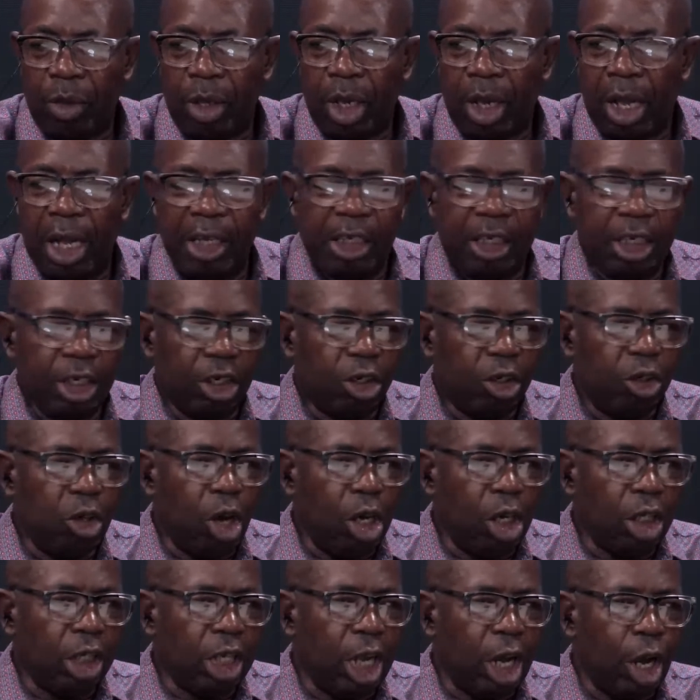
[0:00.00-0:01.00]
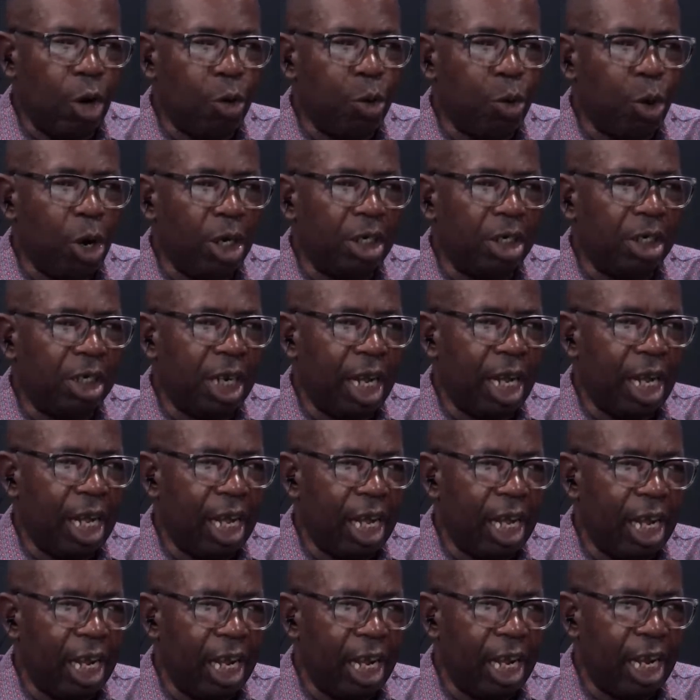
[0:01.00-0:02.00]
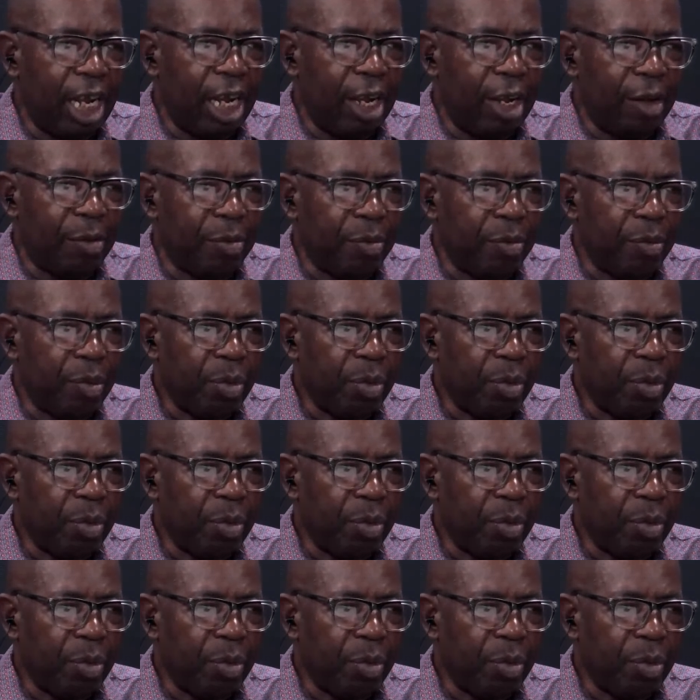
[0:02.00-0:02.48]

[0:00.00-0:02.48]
it is not what they